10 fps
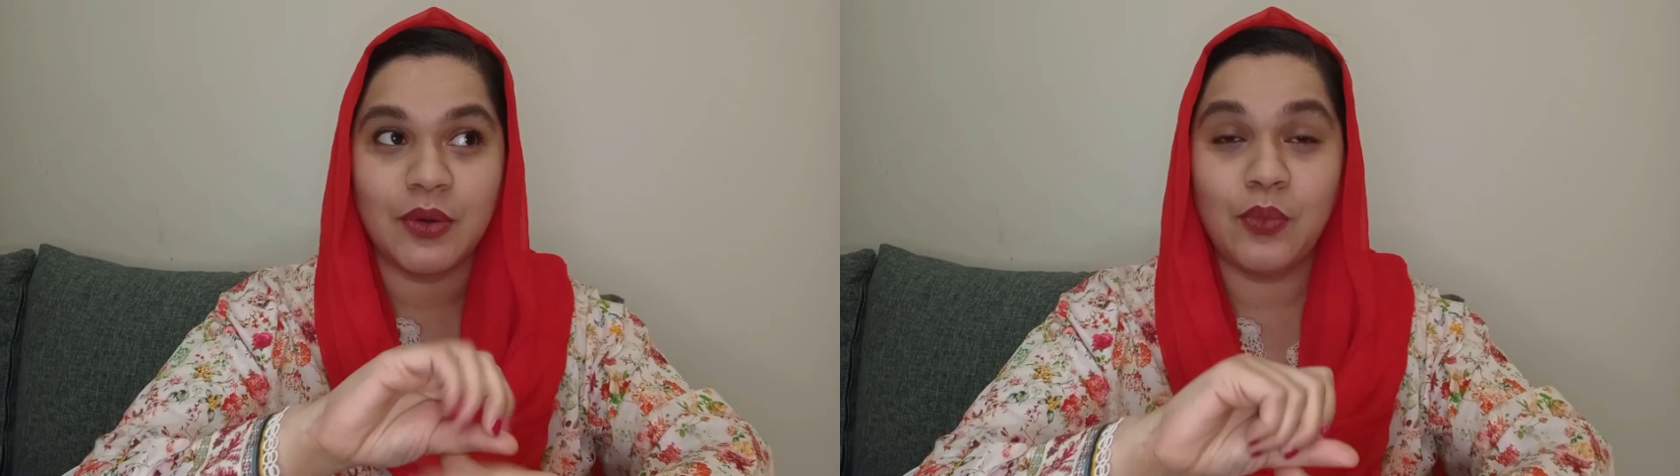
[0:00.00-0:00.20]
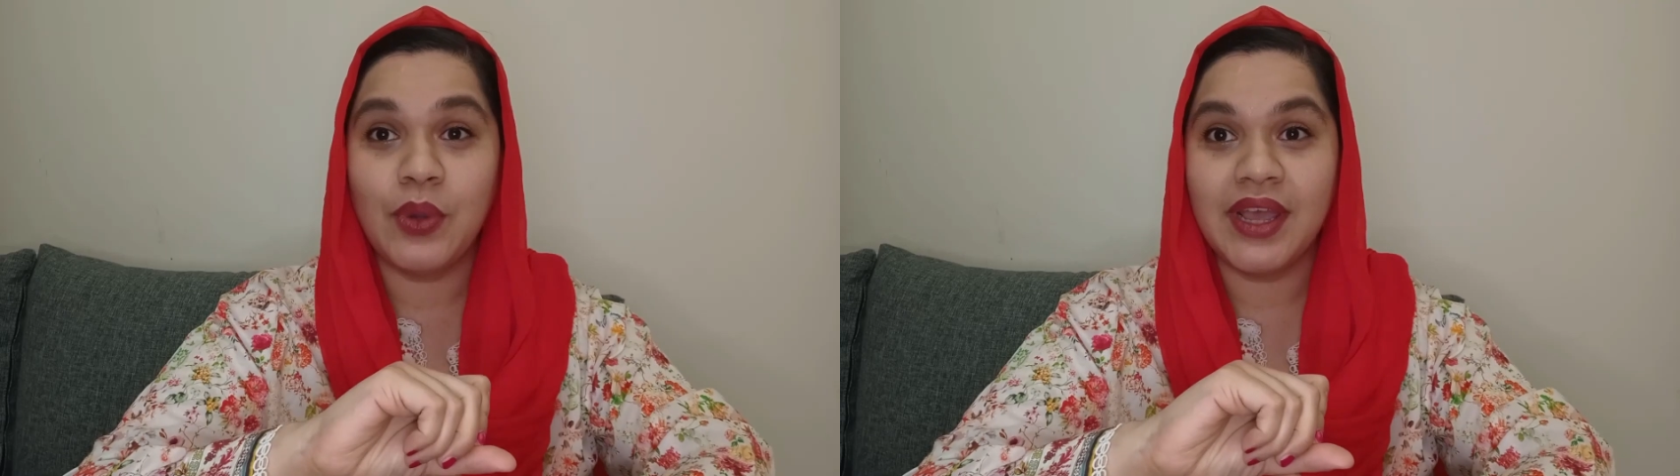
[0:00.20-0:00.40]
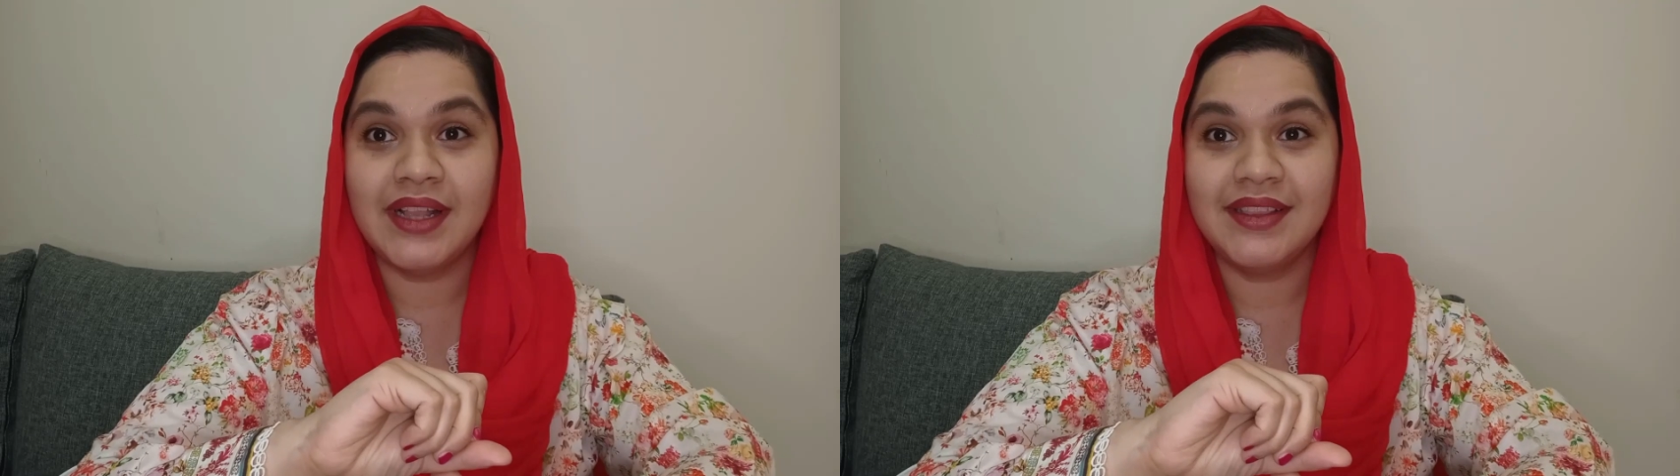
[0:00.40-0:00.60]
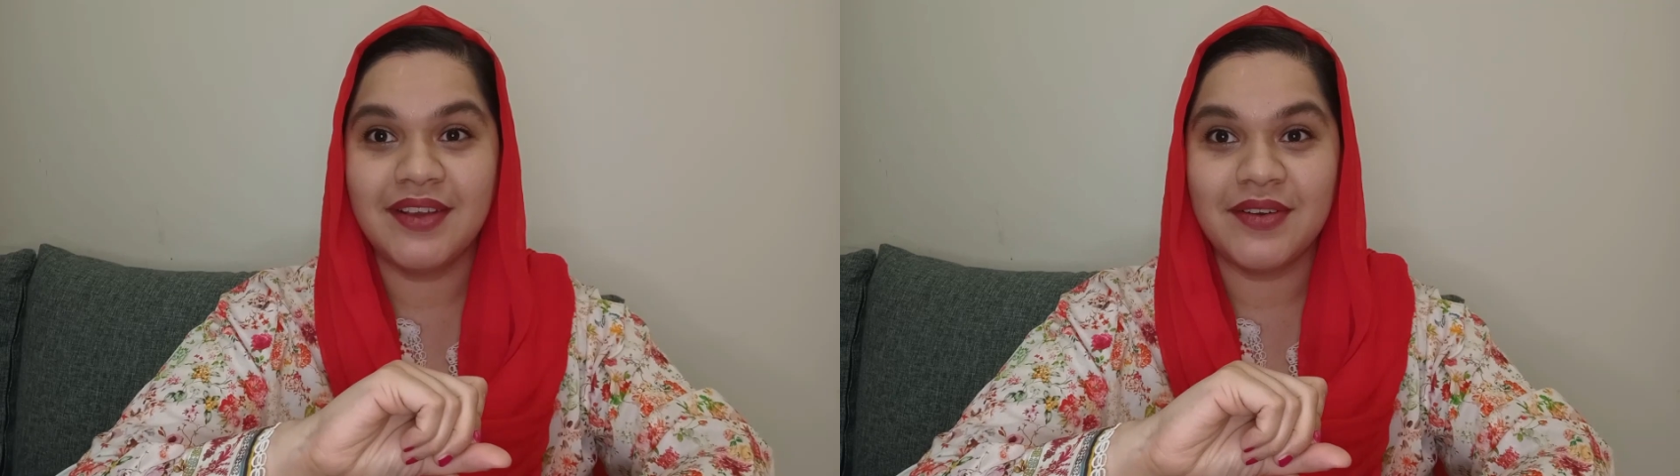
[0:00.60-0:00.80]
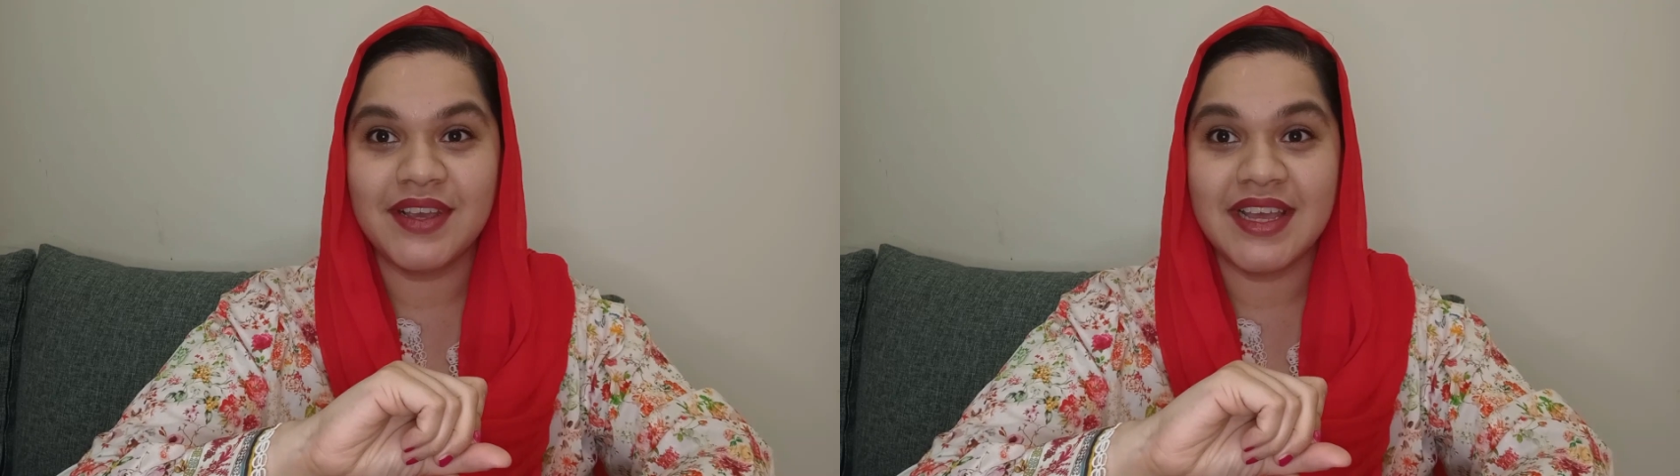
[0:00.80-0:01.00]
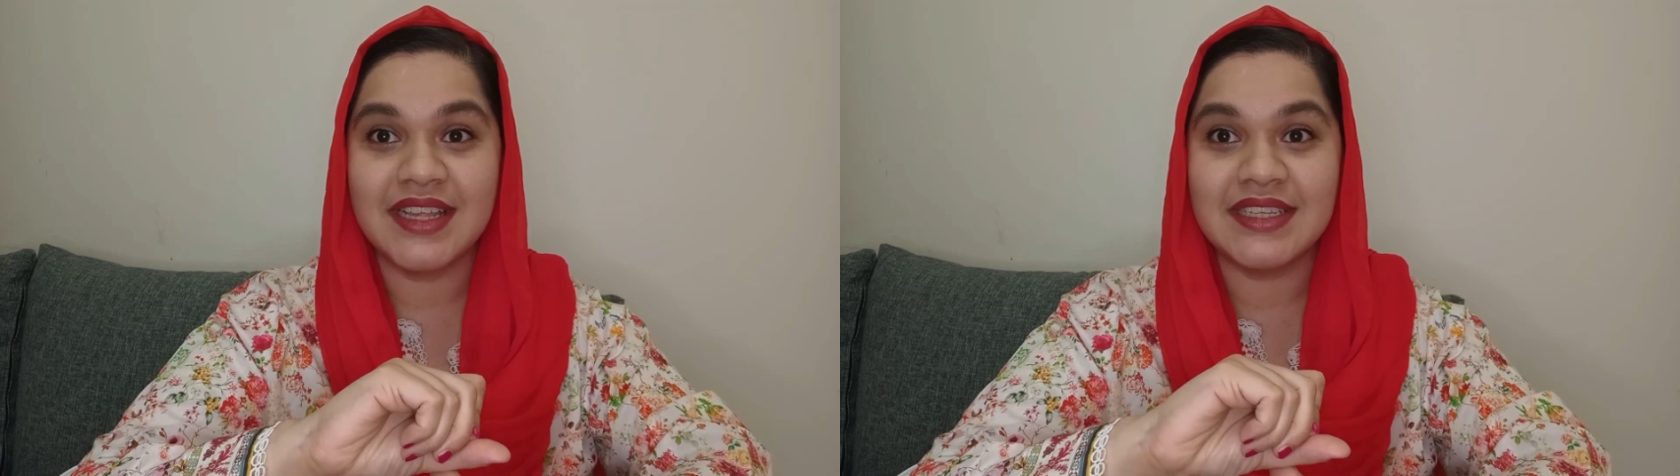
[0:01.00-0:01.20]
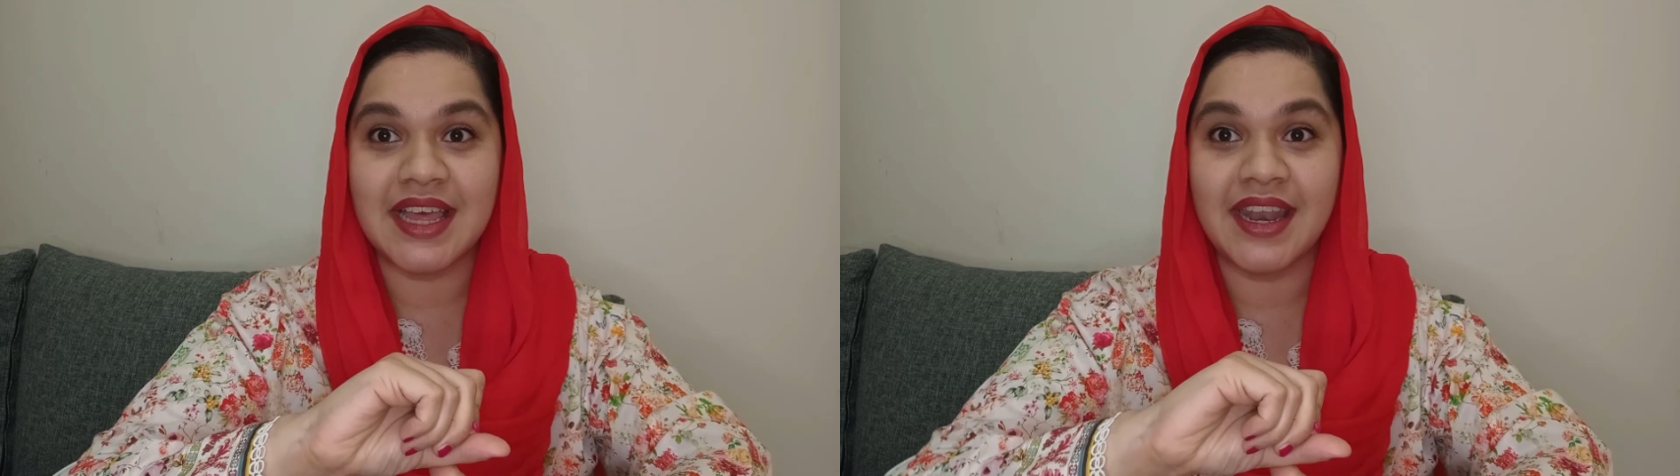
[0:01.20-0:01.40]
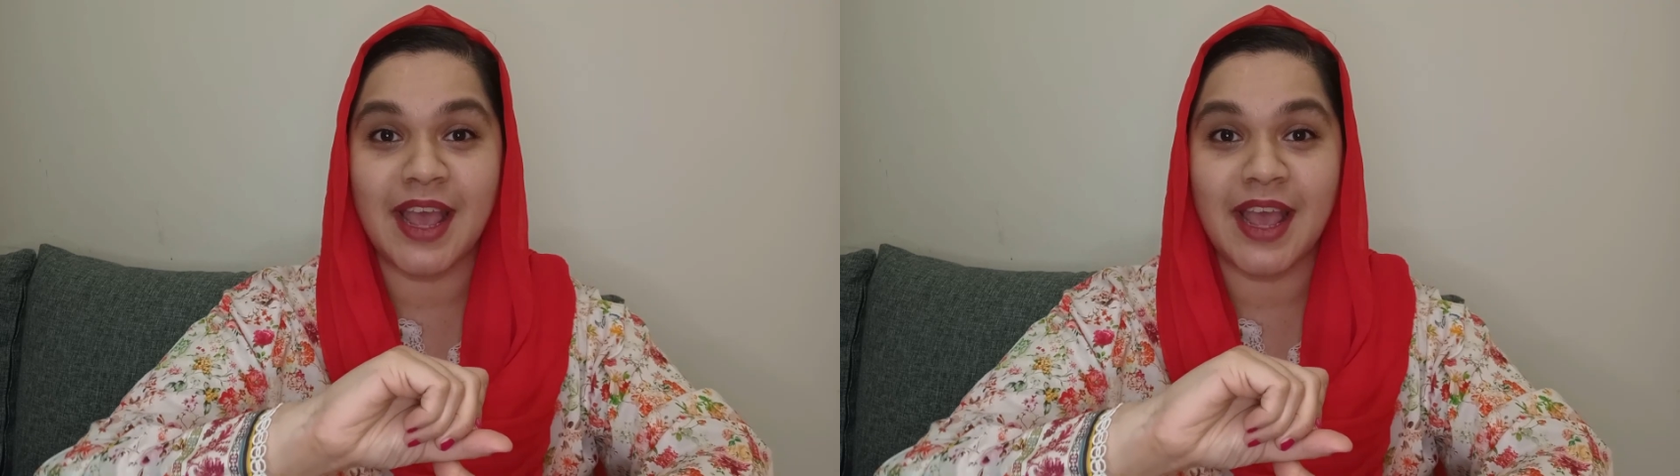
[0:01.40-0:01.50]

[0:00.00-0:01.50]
Well, there is an